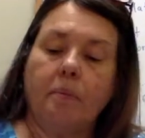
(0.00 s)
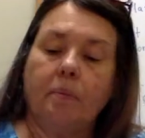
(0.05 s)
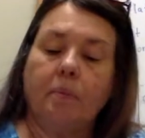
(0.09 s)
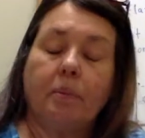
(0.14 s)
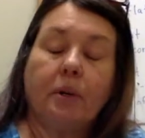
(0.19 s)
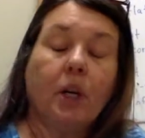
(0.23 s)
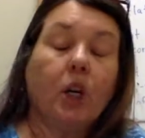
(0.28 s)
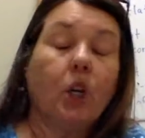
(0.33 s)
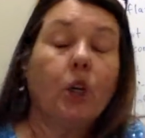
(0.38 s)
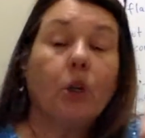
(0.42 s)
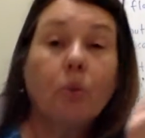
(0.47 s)

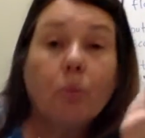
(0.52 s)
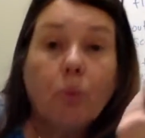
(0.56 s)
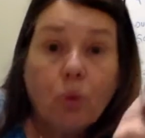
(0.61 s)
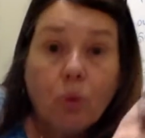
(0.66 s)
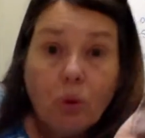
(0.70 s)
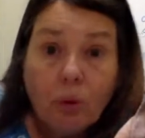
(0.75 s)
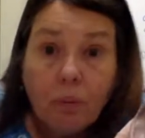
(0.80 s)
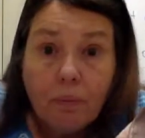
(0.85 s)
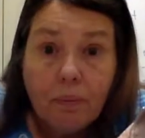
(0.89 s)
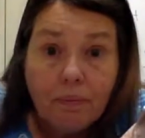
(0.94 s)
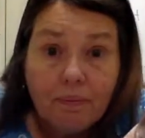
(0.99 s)
Put a little
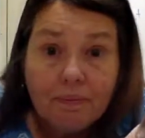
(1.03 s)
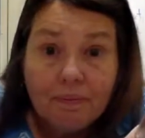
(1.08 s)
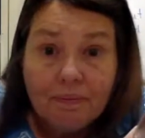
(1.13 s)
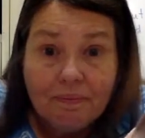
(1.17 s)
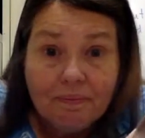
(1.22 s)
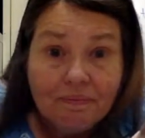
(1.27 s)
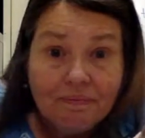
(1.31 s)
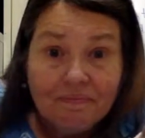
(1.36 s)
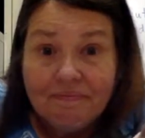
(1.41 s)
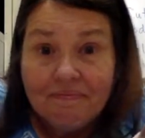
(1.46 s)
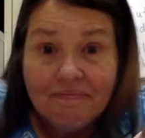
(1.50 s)
more
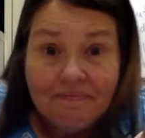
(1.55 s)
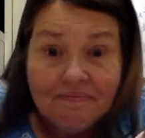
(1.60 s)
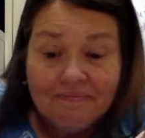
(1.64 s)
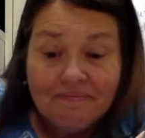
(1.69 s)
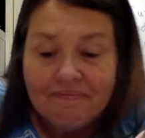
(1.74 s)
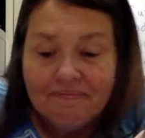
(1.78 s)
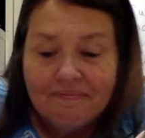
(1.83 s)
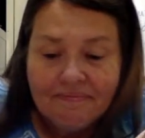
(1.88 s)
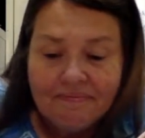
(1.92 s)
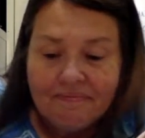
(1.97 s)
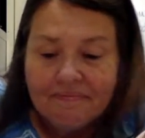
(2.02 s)

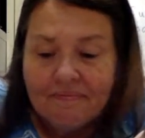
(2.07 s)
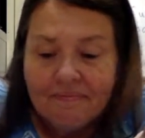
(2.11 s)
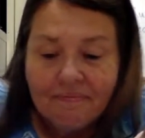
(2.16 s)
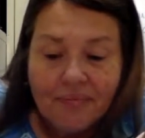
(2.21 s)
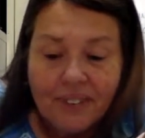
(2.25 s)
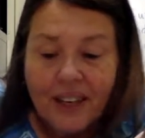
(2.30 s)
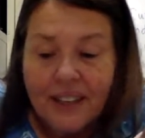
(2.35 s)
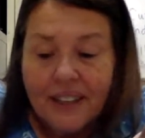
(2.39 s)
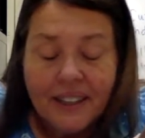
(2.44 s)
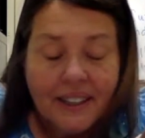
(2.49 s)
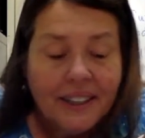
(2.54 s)

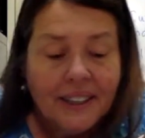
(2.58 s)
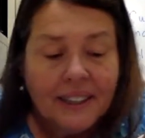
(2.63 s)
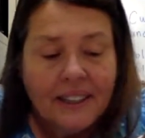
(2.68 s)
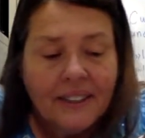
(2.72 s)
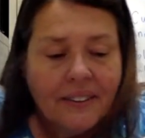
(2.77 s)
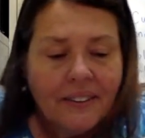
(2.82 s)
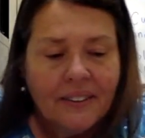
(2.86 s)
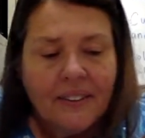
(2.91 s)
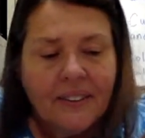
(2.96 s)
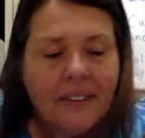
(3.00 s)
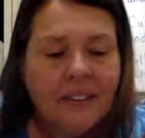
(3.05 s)
right in
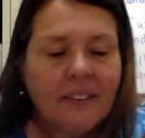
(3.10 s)
here.